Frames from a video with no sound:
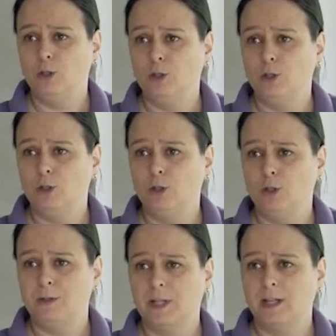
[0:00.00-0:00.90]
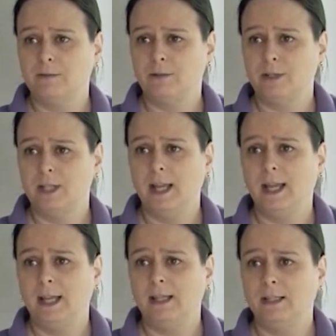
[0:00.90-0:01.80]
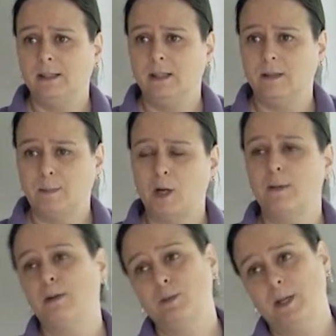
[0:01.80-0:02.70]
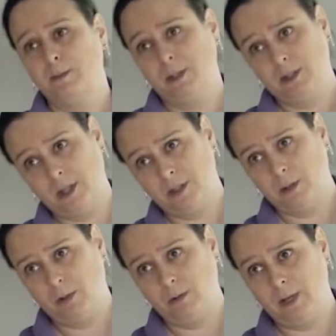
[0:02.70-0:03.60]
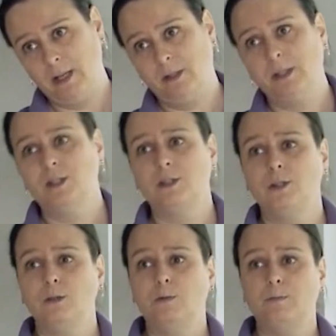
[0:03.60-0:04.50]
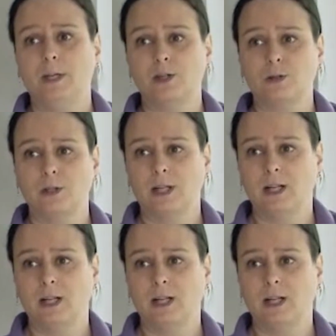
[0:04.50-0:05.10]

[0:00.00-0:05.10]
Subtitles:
before we close out for today, part of my responsibility as the Green Raider is to make sure that